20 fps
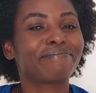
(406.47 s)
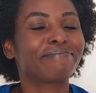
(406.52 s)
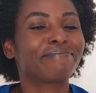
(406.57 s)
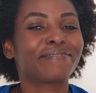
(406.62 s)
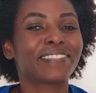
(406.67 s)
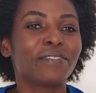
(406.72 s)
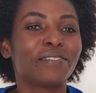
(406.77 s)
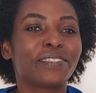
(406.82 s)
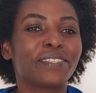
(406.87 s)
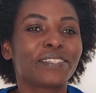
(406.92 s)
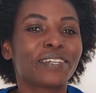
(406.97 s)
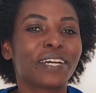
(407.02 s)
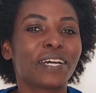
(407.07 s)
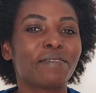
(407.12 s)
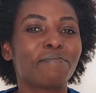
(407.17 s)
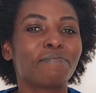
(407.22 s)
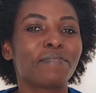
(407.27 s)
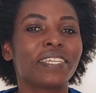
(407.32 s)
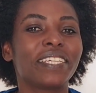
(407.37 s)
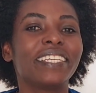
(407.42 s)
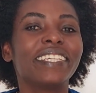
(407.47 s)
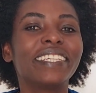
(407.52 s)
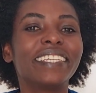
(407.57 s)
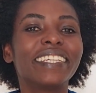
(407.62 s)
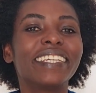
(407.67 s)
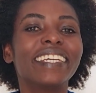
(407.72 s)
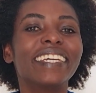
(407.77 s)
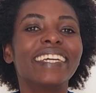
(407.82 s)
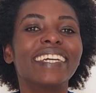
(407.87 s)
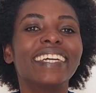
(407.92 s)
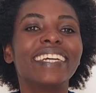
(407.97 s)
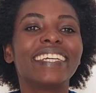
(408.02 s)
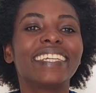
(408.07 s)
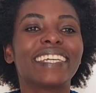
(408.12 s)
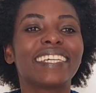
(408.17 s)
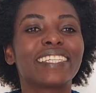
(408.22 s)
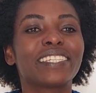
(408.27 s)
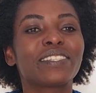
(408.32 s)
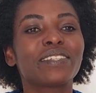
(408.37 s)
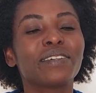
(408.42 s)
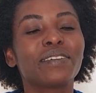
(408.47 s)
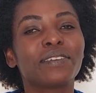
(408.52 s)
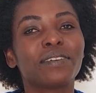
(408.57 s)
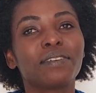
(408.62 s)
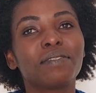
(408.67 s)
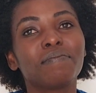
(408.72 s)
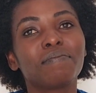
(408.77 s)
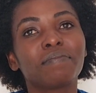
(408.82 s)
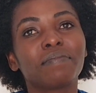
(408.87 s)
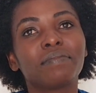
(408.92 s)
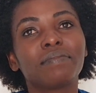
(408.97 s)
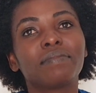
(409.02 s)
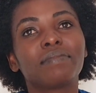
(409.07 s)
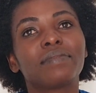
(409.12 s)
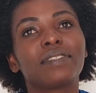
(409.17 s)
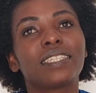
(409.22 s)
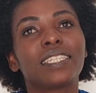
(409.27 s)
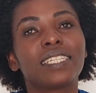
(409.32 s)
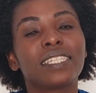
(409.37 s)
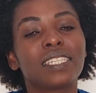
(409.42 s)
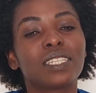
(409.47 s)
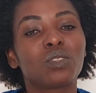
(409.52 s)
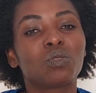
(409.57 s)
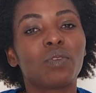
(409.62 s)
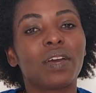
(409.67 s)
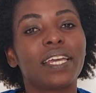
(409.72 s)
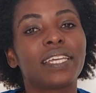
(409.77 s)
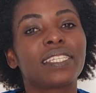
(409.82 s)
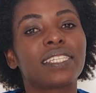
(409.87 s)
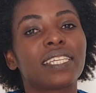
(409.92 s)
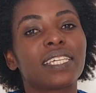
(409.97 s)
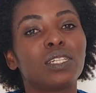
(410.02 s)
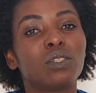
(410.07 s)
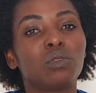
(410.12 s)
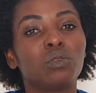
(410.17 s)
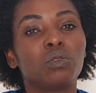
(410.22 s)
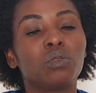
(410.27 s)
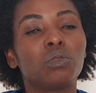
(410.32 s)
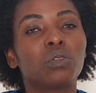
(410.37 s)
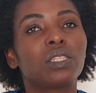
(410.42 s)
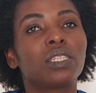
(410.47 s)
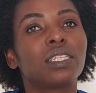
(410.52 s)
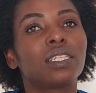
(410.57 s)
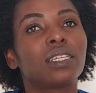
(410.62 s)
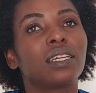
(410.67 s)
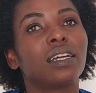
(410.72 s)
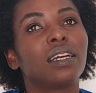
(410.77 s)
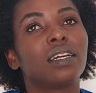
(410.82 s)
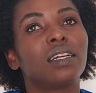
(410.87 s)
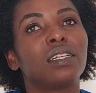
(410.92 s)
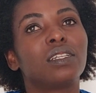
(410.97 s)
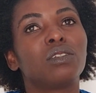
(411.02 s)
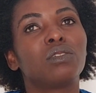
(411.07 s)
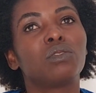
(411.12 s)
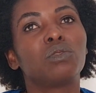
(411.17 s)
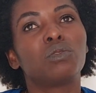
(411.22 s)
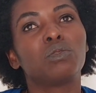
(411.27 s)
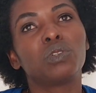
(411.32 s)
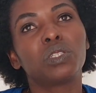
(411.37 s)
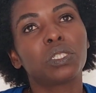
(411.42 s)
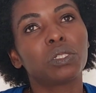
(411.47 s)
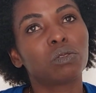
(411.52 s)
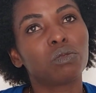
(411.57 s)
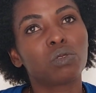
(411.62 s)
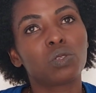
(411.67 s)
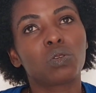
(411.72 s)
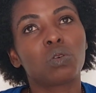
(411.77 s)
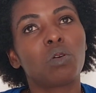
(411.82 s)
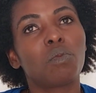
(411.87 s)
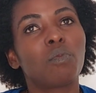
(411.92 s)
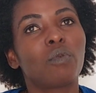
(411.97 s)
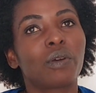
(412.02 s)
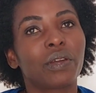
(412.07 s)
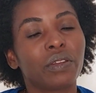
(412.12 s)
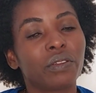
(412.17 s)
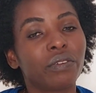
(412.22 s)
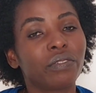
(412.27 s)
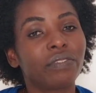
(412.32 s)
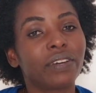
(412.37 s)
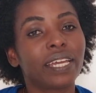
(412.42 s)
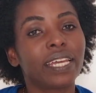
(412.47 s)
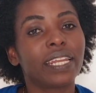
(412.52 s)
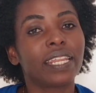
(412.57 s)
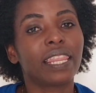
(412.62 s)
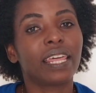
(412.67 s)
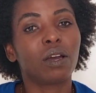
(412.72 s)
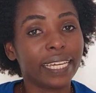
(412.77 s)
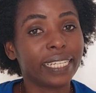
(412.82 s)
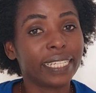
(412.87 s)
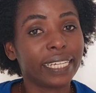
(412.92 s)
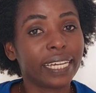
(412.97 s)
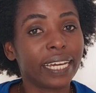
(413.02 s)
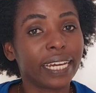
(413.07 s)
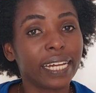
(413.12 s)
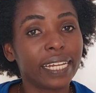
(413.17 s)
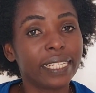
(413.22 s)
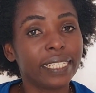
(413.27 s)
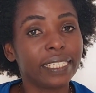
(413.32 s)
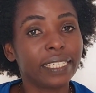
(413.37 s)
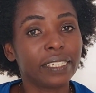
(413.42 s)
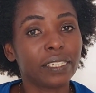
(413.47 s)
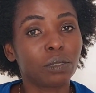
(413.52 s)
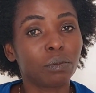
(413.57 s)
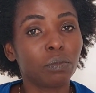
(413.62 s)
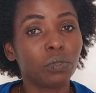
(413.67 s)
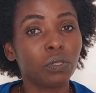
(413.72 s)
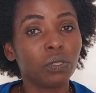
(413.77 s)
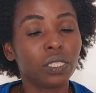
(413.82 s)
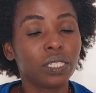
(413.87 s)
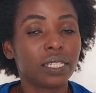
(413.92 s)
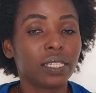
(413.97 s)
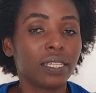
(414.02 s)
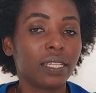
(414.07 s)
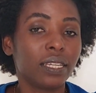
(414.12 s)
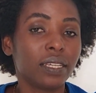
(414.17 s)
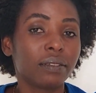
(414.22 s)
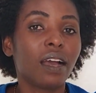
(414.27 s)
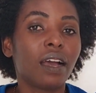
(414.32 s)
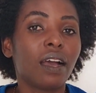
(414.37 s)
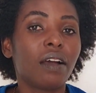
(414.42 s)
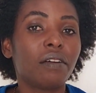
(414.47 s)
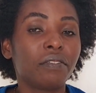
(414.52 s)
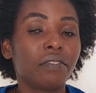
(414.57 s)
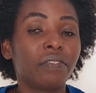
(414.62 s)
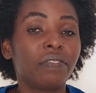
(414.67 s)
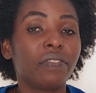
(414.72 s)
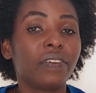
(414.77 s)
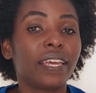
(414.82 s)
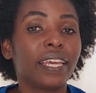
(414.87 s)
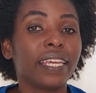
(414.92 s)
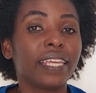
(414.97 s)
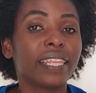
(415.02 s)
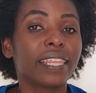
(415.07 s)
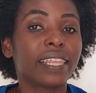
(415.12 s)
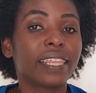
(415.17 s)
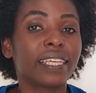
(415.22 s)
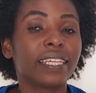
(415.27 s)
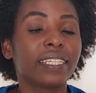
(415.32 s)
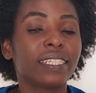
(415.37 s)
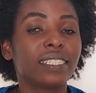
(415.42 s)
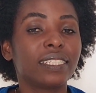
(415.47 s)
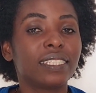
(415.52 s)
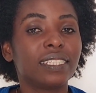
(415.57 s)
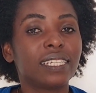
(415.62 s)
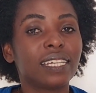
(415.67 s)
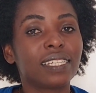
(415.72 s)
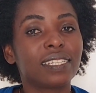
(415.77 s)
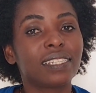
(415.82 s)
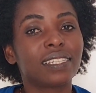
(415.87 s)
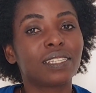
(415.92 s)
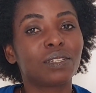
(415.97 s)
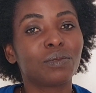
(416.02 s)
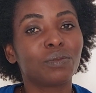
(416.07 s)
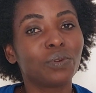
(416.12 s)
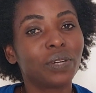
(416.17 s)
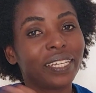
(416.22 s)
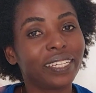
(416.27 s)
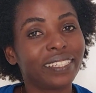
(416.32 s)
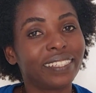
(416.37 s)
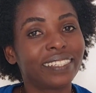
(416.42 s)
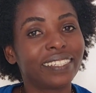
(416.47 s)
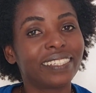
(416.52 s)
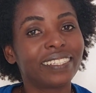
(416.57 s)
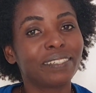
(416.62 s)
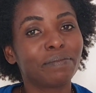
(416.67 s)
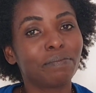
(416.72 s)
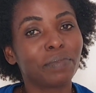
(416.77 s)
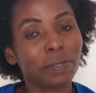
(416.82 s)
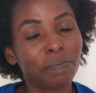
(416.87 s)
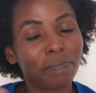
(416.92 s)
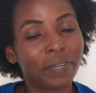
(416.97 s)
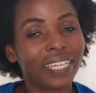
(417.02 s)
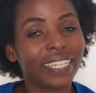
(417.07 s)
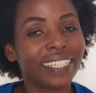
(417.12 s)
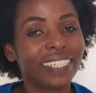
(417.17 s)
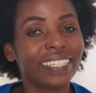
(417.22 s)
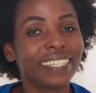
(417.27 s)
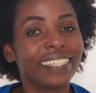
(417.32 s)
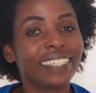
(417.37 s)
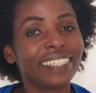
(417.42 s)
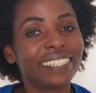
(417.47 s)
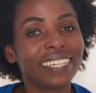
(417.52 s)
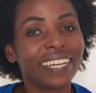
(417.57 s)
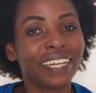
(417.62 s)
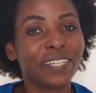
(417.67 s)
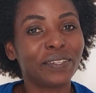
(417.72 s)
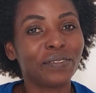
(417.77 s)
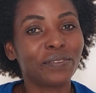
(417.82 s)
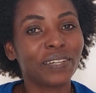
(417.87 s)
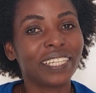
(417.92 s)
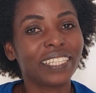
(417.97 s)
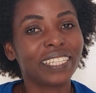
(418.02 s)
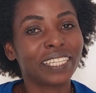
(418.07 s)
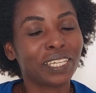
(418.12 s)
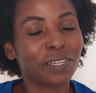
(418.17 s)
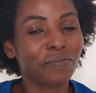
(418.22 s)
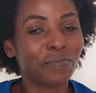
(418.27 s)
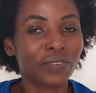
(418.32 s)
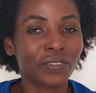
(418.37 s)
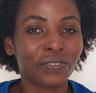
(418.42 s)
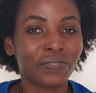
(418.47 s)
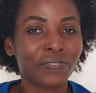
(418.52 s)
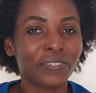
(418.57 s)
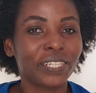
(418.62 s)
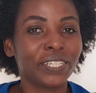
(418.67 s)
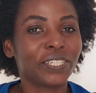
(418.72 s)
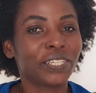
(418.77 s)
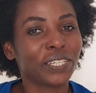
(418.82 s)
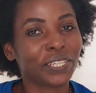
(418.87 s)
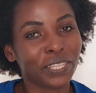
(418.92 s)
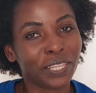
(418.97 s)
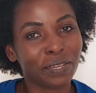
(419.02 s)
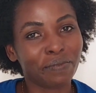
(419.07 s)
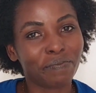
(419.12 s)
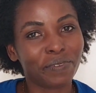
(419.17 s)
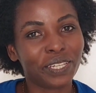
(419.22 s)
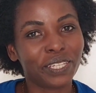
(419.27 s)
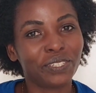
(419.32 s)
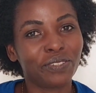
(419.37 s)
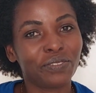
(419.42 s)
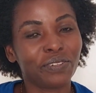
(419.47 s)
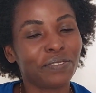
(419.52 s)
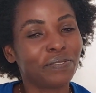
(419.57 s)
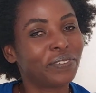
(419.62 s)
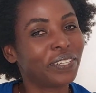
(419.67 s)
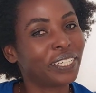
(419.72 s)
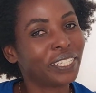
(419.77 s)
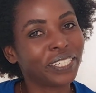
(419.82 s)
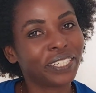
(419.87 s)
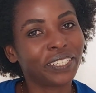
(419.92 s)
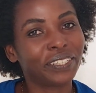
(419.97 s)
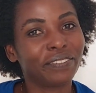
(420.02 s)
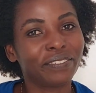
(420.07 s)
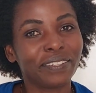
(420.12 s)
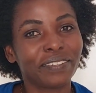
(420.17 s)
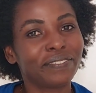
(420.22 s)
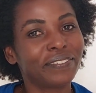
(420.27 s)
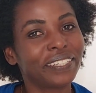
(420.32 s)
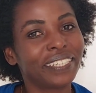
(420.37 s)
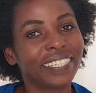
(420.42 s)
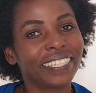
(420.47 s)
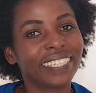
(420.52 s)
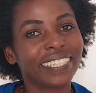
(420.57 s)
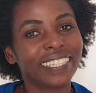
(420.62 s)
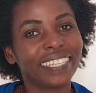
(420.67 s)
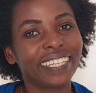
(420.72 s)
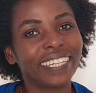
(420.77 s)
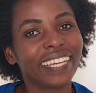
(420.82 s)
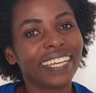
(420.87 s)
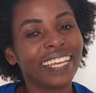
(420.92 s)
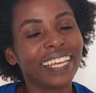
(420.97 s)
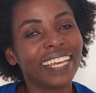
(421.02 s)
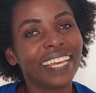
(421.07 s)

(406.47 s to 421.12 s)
I was so happy. Yeah, so this is why I said do not lose hope when you find the entire calendar is booked. Have faith. Just wait. Be patient and wait. Keep refreshing the page, refreshing.